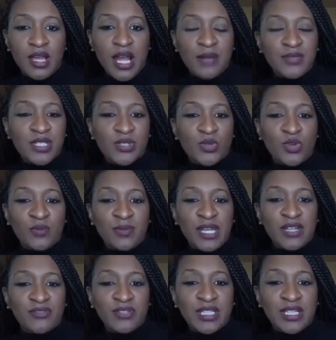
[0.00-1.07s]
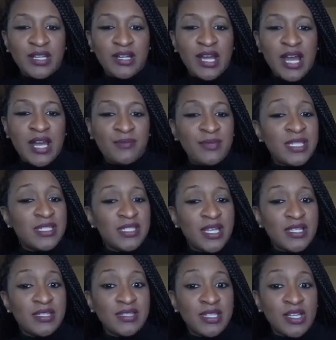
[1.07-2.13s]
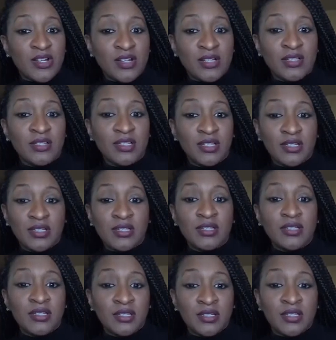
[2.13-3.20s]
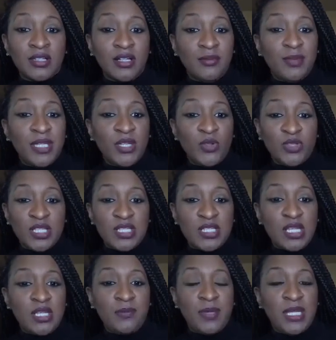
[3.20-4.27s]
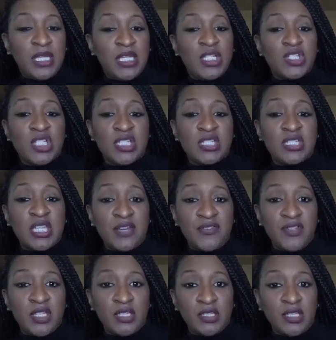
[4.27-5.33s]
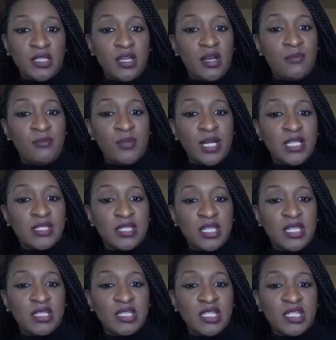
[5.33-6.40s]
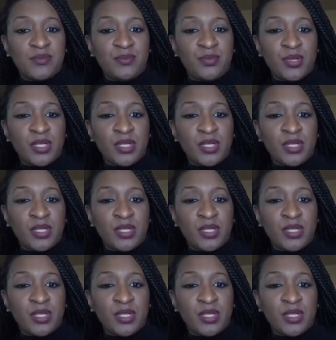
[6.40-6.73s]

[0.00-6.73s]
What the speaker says: I'm just going back reading comments. Yes, Tara, being on the same page is definitely a must. It just